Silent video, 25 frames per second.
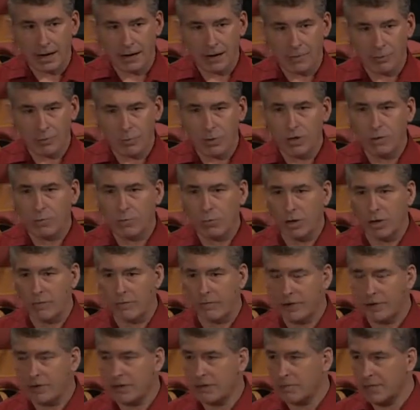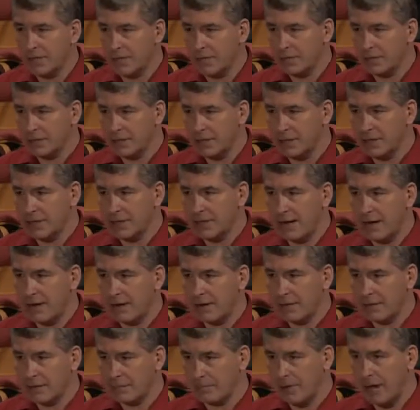Wouldn't we really be sitting down
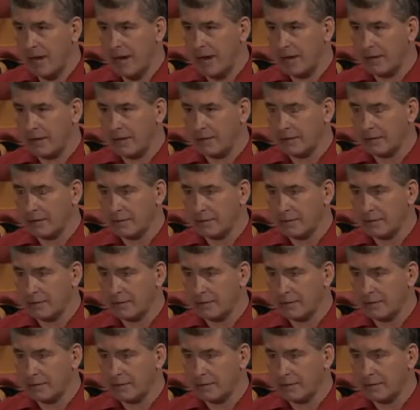at a bank